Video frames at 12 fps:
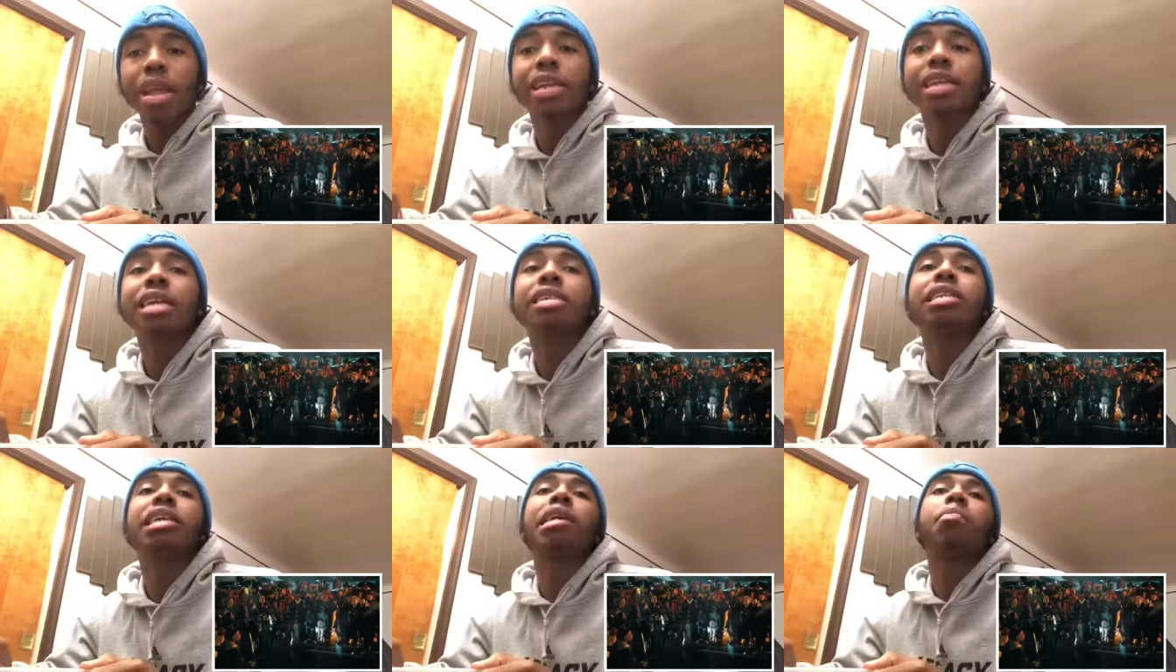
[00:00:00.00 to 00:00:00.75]
This
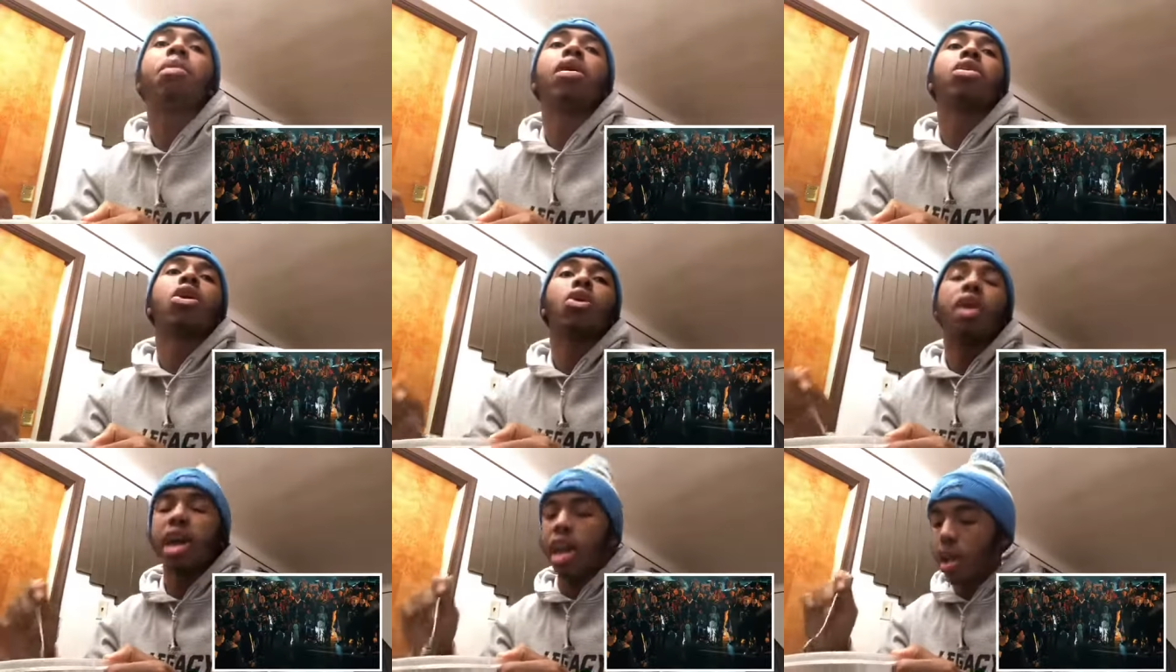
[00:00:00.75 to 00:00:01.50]
nigga bought out
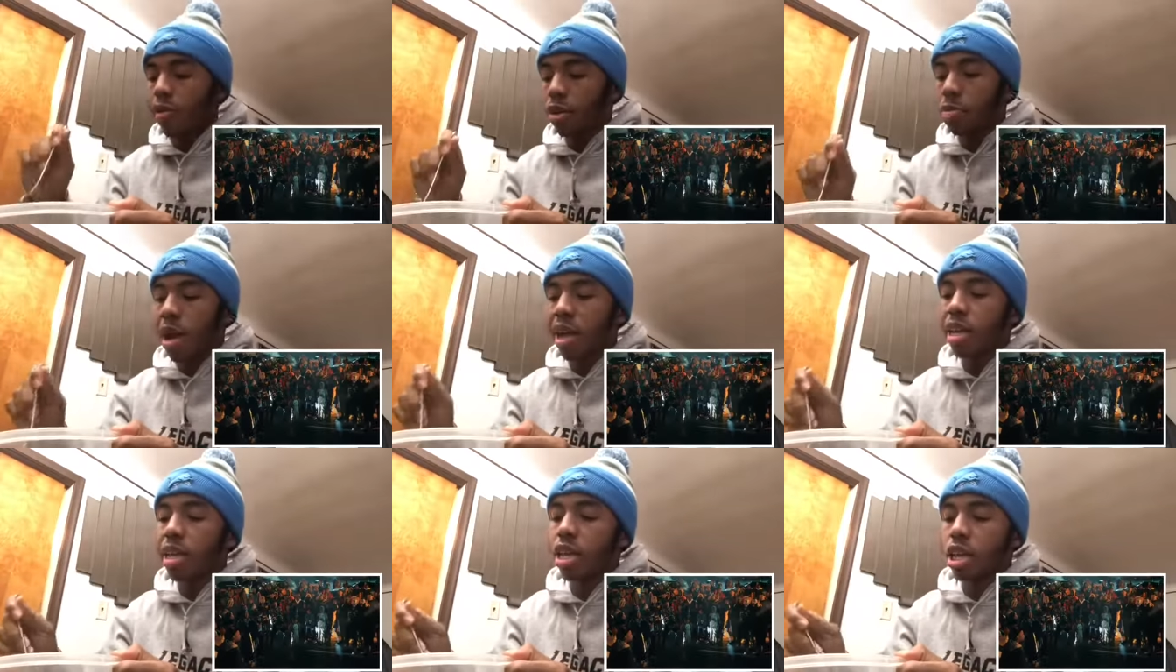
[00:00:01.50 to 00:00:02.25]
everybody
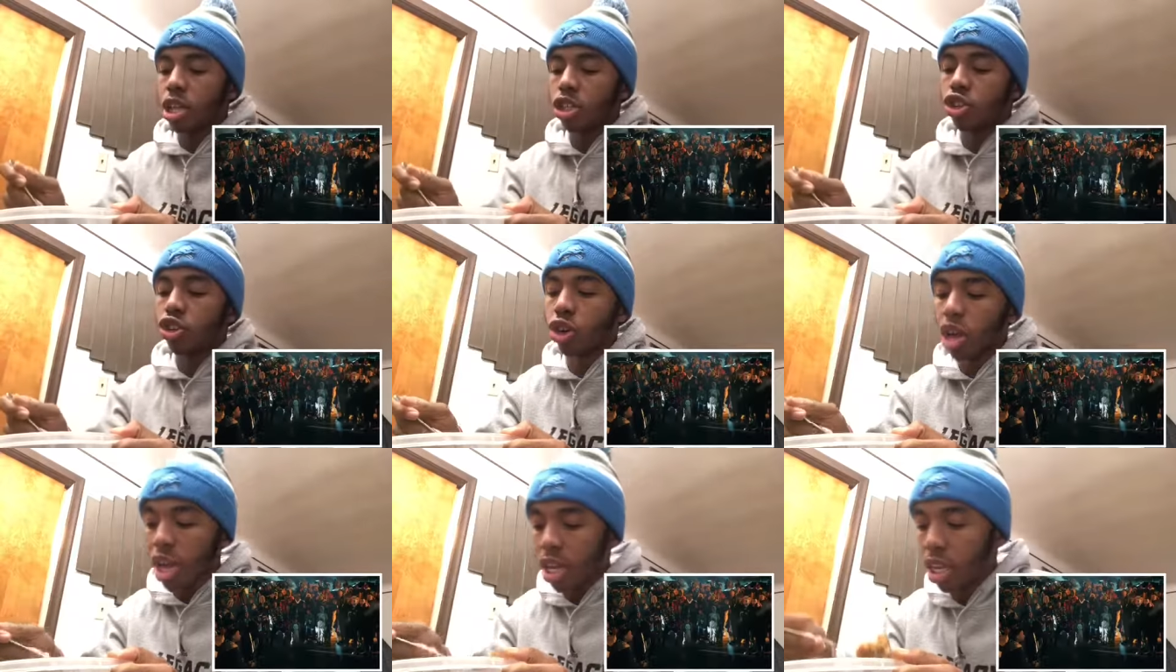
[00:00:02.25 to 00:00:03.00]
in his
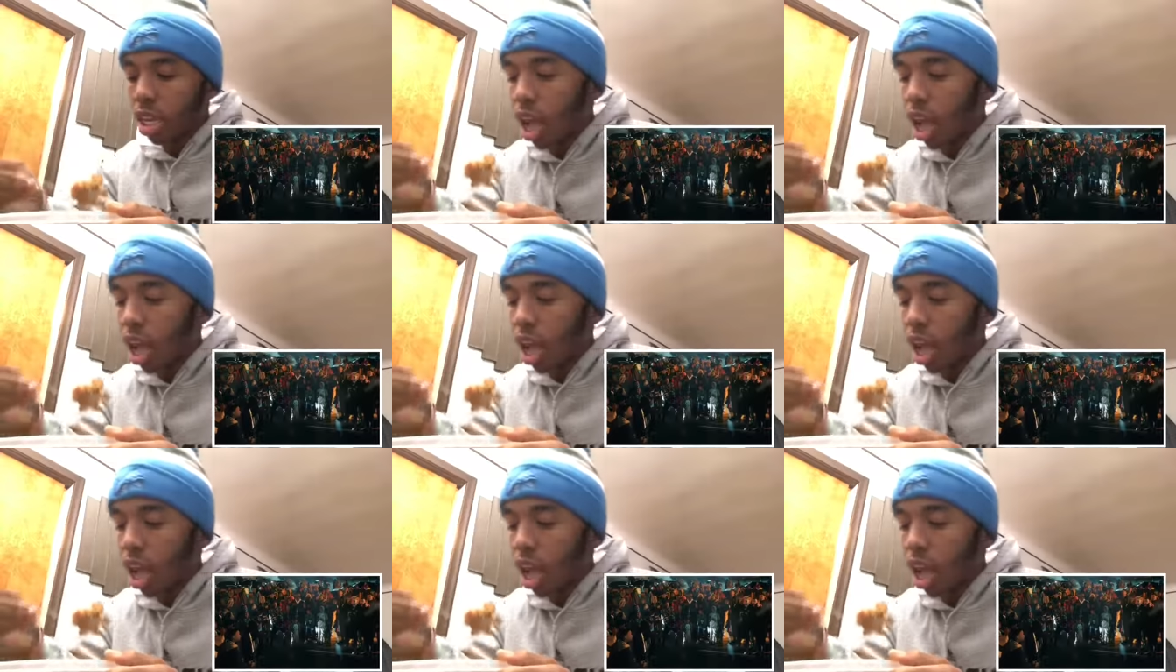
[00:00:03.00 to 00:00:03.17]
granny.